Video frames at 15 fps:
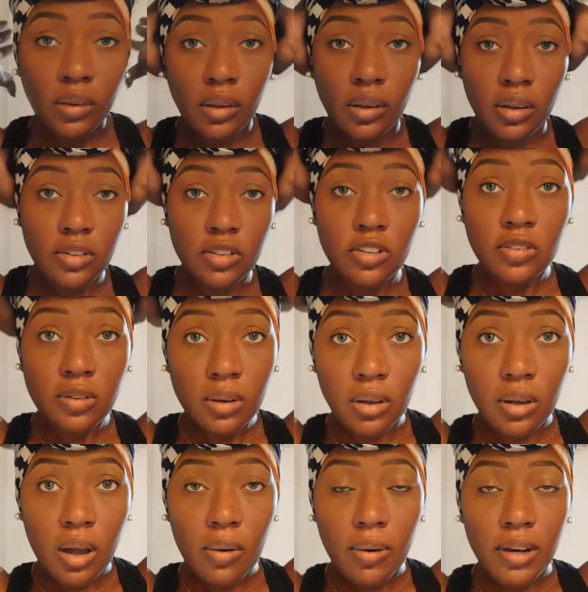You're just going to
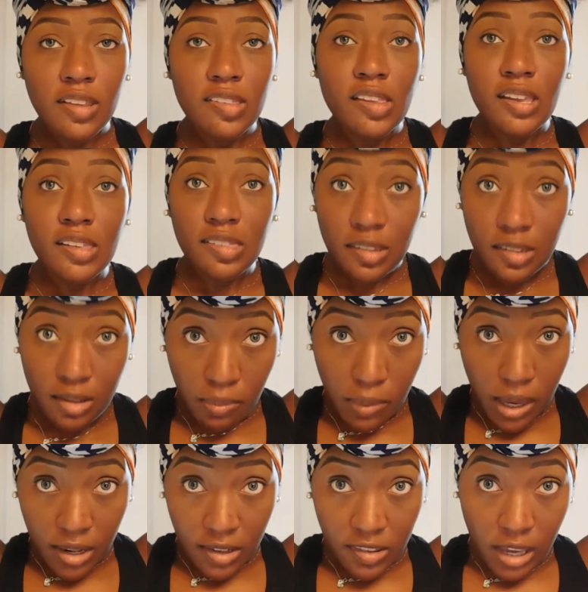go. And it's easy to
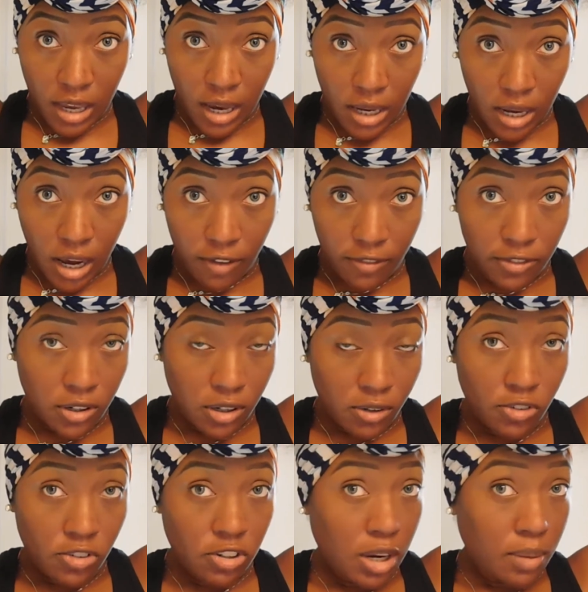maintain after you
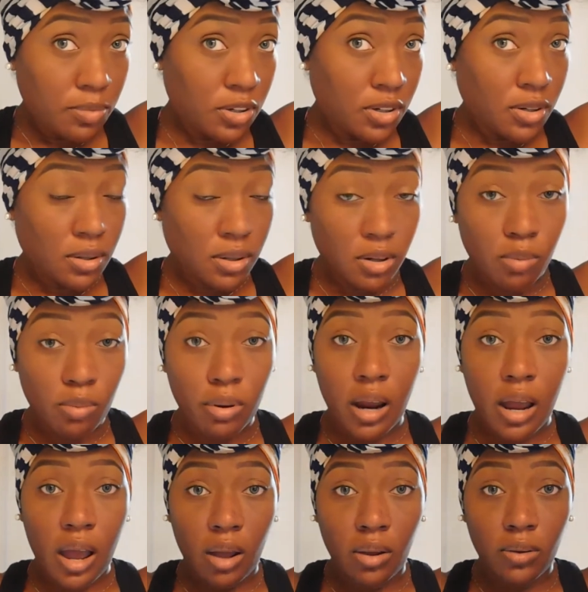shaped your
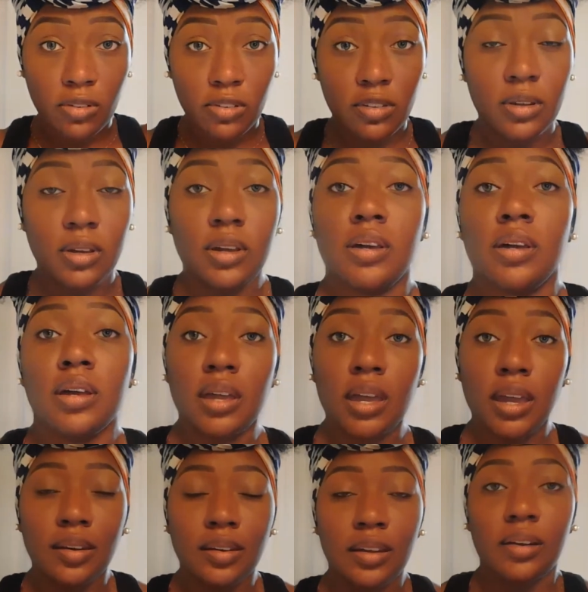brows
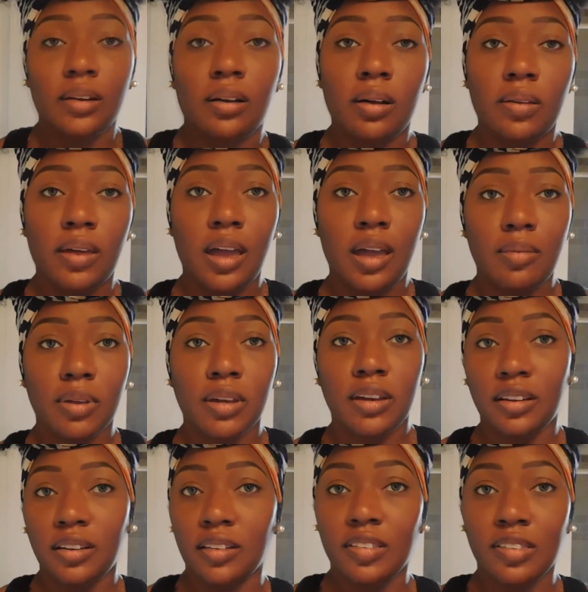and did all that,
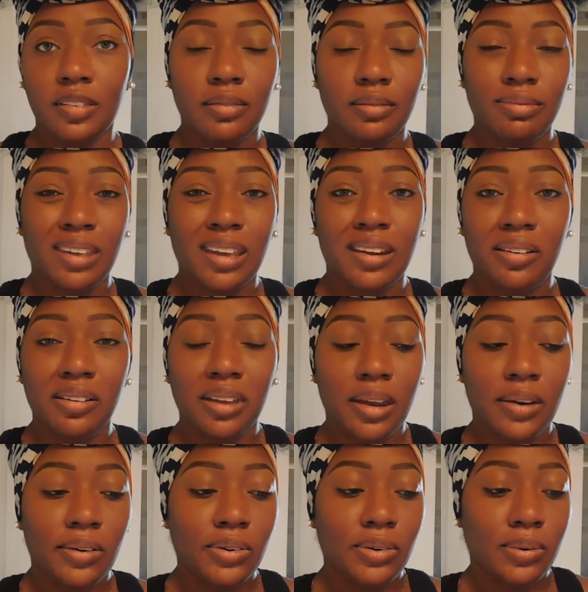because then all you
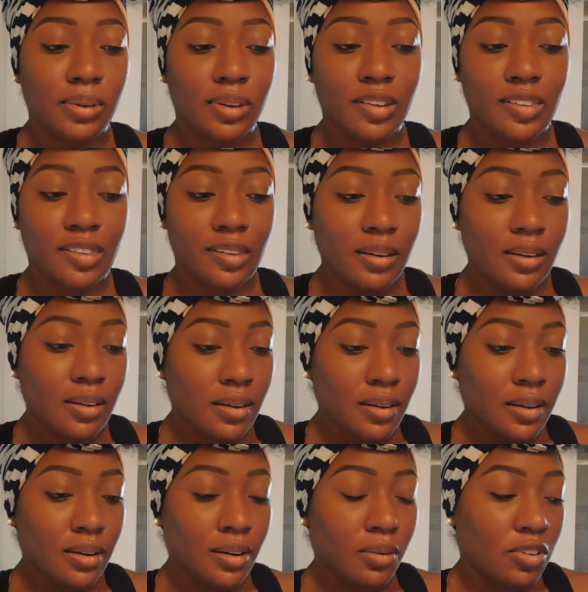have to do is,
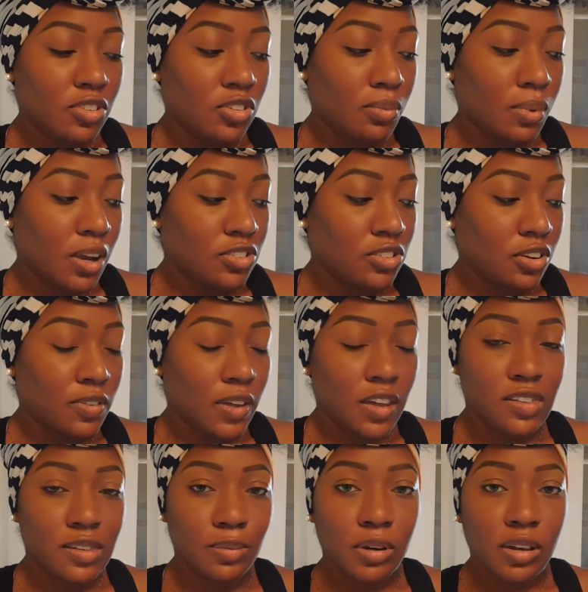once you washed your face
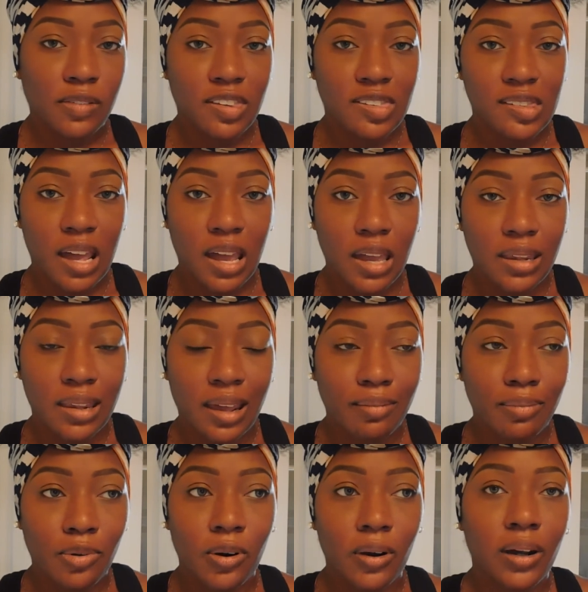the previous night, that
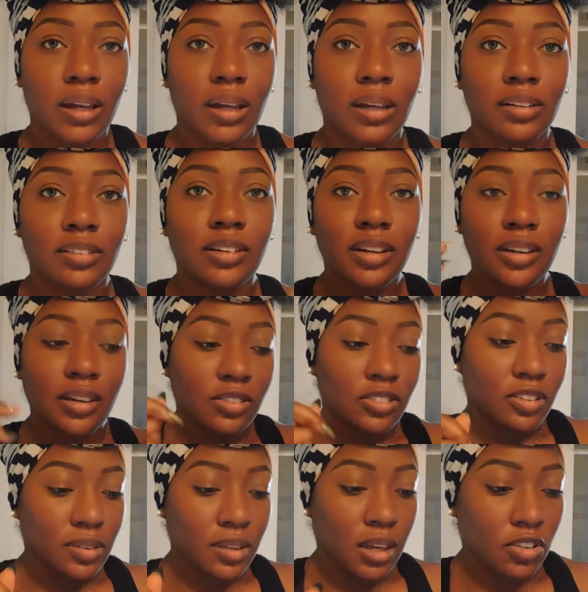morning,
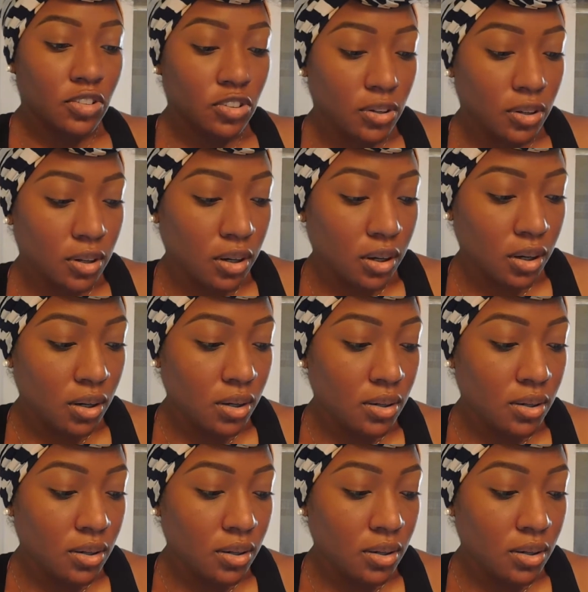just get your